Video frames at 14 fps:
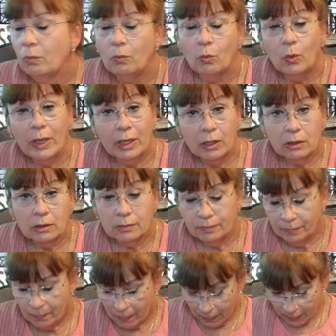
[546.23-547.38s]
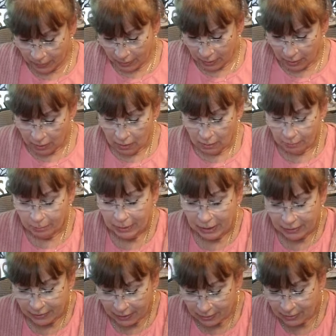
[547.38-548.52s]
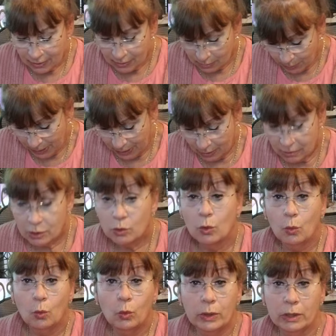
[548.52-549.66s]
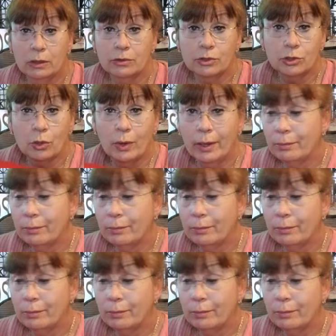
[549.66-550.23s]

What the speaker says: well, but I think these pants will. So I